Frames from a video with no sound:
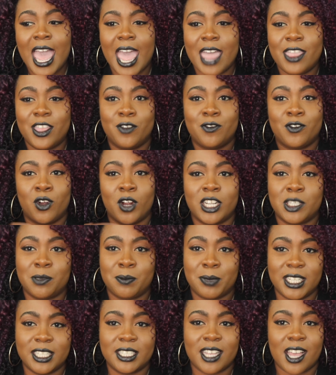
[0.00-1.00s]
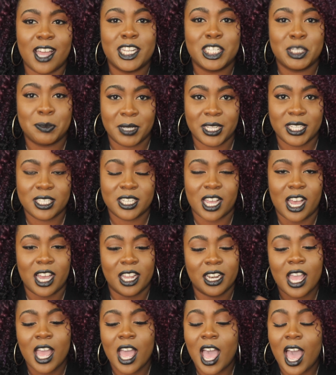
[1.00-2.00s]
And then, of course, BlizzCon is
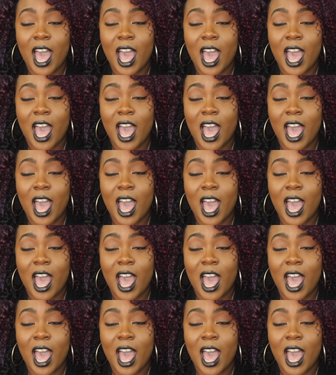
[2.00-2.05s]
BlizzCon.